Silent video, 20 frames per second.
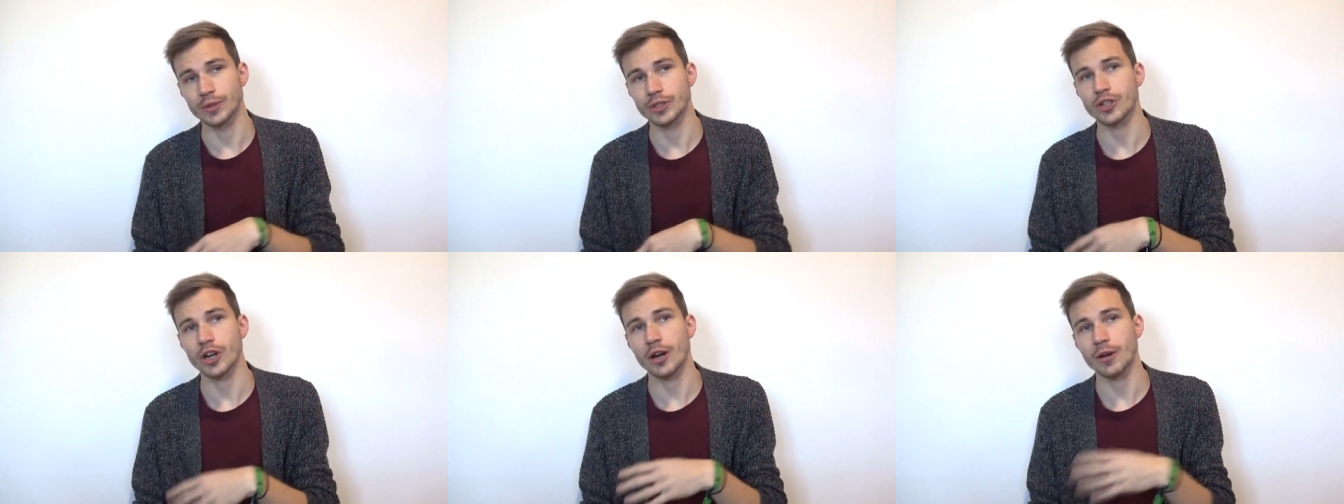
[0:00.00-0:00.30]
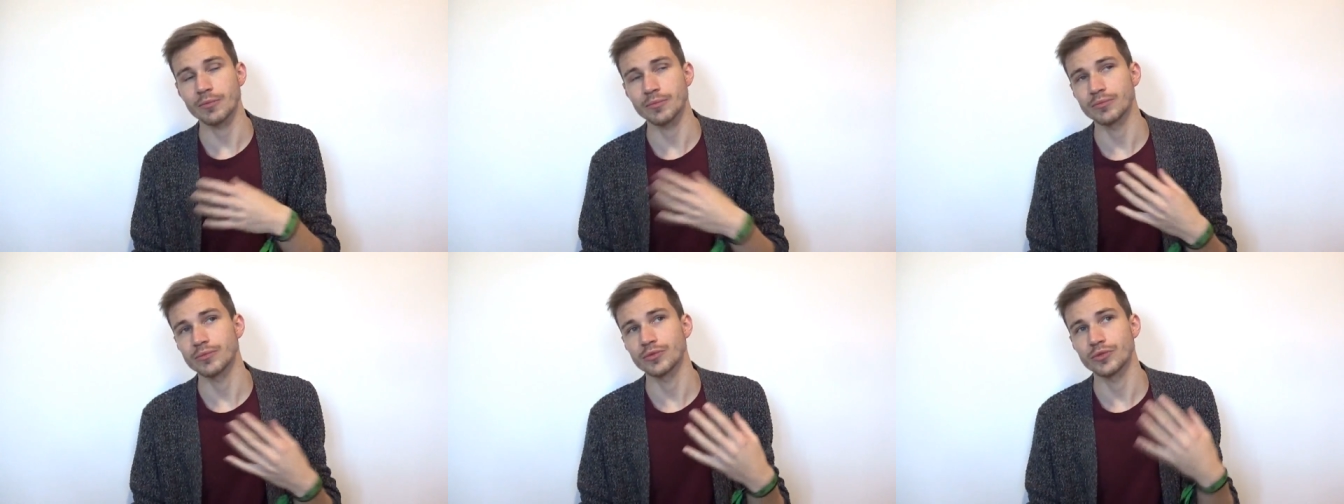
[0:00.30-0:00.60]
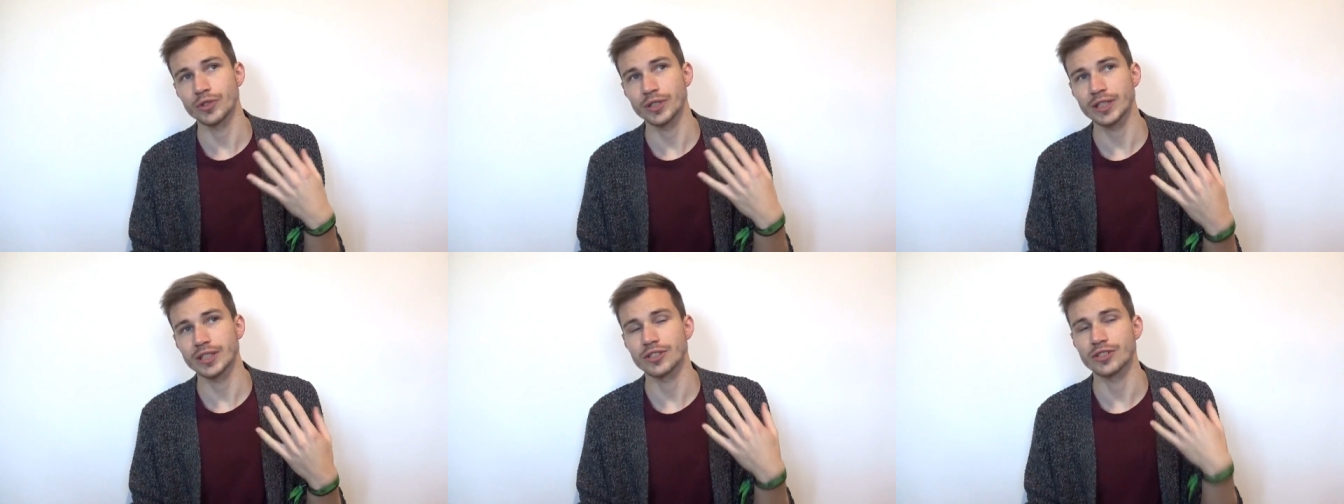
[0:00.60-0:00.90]
which
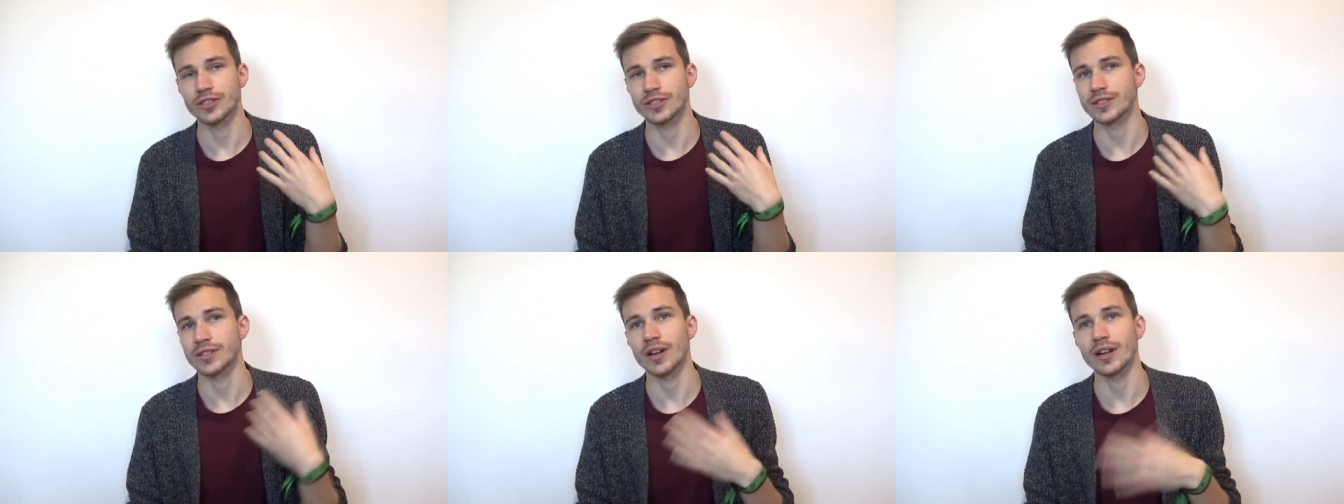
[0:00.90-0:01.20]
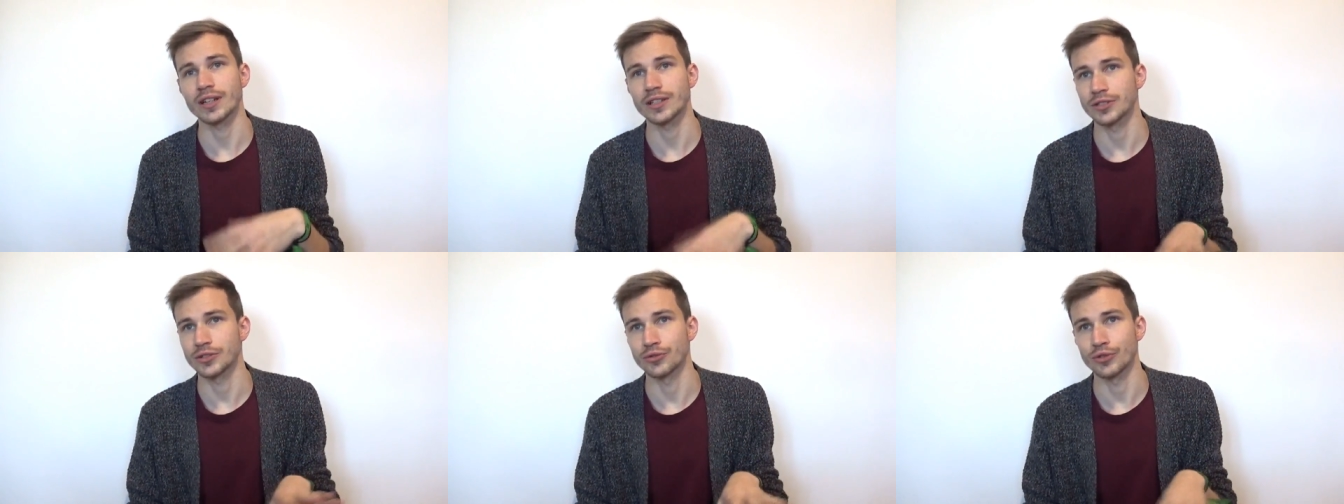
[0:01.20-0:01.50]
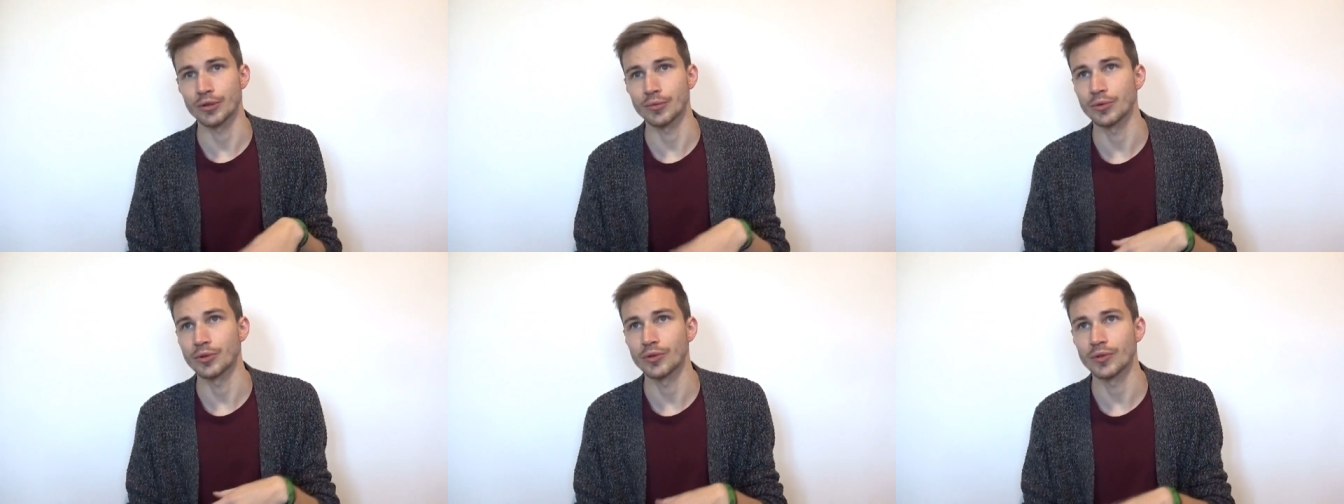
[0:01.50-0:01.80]
I'm really just starting to
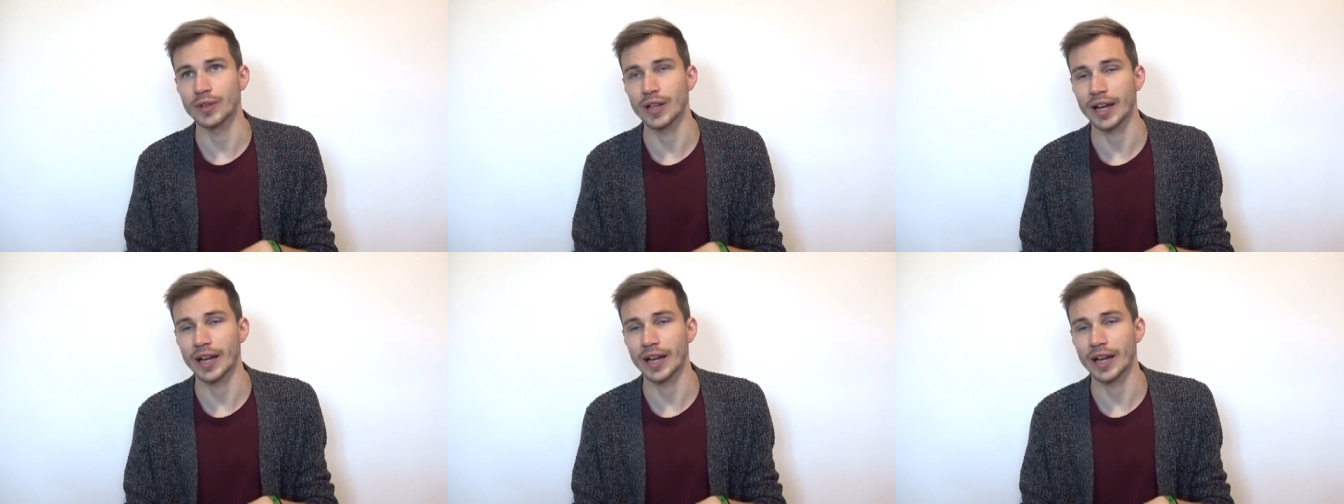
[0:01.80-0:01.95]
remove.